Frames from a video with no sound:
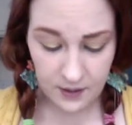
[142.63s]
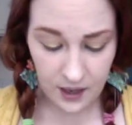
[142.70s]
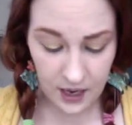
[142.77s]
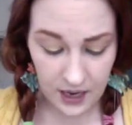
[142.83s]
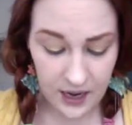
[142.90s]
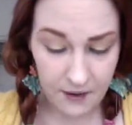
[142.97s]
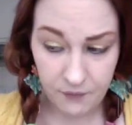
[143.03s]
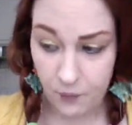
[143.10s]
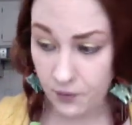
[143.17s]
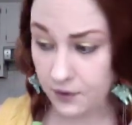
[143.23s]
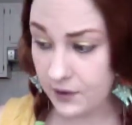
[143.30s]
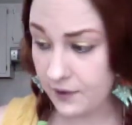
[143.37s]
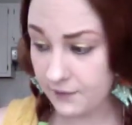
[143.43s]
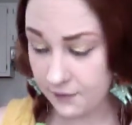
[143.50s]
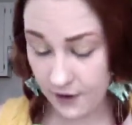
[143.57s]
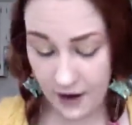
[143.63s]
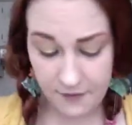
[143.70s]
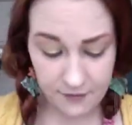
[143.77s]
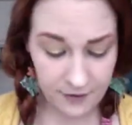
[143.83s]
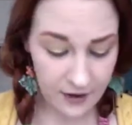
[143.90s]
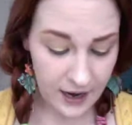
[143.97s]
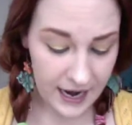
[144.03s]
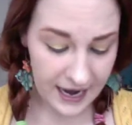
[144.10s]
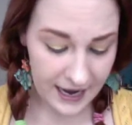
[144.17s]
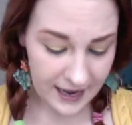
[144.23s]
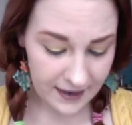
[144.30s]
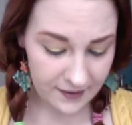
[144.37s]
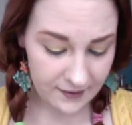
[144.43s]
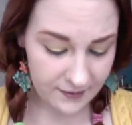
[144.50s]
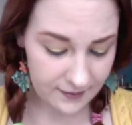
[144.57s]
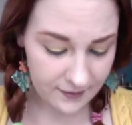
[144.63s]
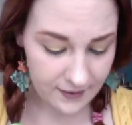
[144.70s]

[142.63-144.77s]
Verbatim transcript: I have wanted it forever, and